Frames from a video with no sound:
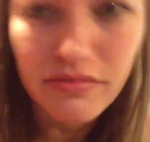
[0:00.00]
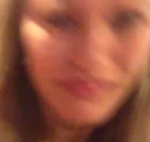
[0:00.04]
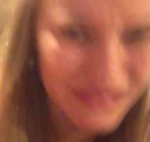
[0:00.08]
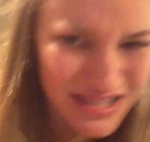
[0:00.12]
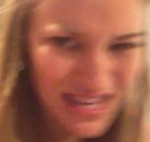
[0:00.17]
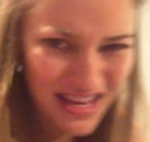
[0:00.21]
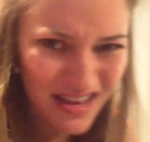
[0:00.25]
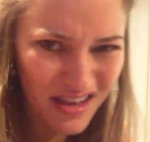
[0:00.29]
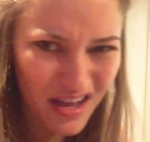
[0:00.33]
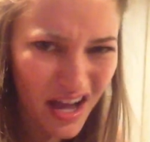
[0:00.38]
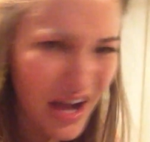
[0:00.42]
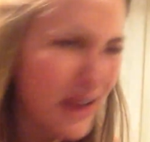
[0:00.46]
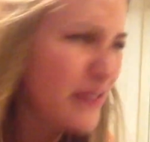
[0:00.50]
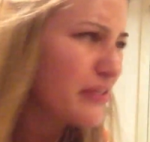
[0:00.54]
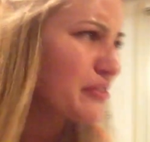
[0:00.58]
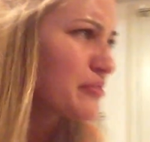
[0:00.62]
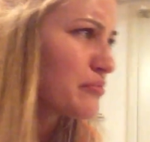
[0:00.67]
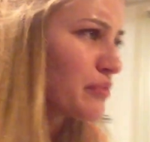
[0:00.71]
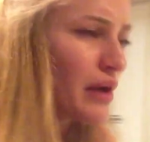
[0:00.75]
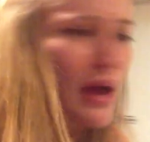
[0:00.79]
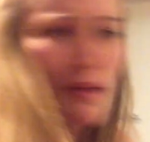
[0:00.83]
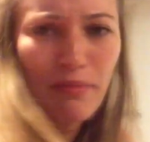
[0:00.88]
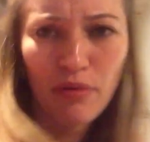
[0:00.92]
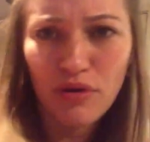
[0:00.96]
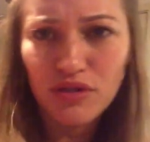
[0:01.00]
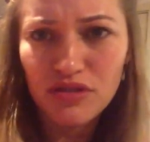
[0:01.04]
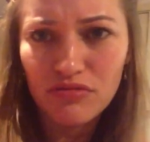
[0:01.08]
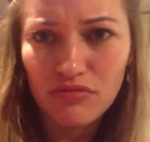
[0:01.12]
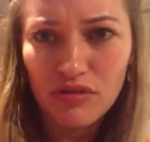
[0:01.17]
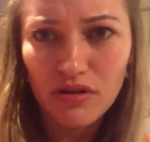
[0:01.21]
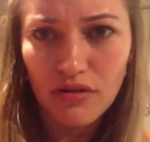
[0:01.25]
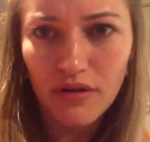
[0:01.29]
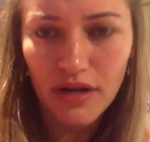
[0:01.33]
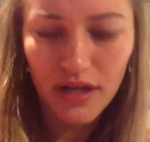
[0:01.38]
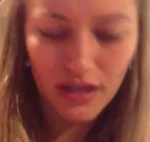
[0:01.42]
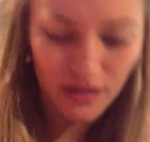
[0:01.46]
Did we take? I wait. I posted
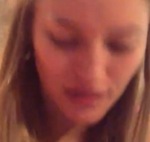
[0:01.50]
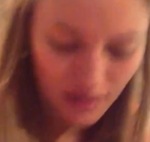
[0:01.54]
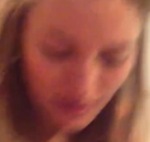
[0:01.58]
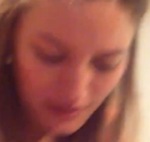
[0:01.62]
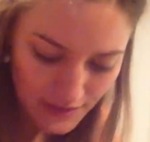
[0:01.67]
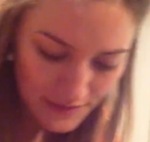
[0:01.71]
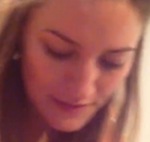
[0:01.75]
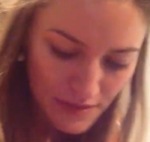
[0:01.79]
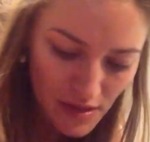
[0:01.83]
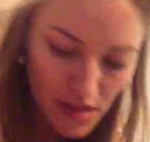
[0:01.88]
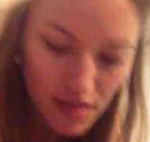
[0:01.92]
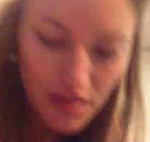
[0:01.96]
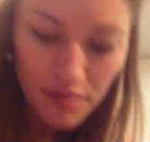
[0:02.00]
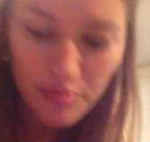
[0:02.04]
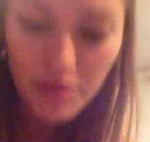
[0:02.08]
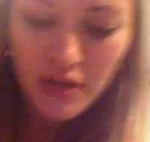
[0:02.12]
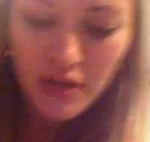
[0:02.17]
one already. The